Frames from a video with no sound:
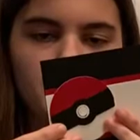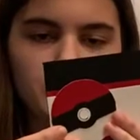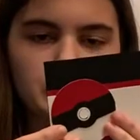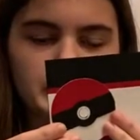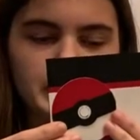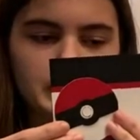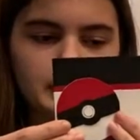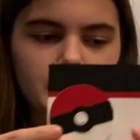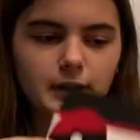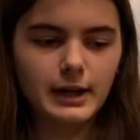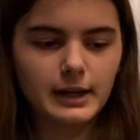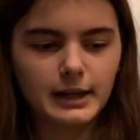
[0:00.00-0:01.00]
little bit,
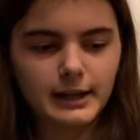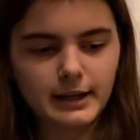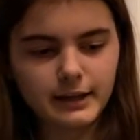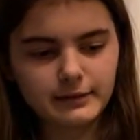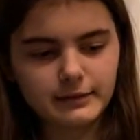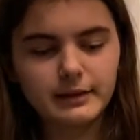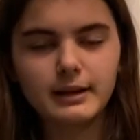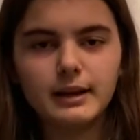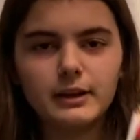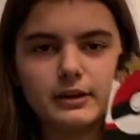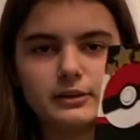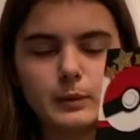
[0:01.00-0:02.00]
kind of like it is in
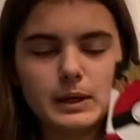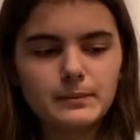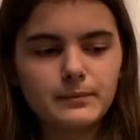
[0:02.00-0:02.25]
this one.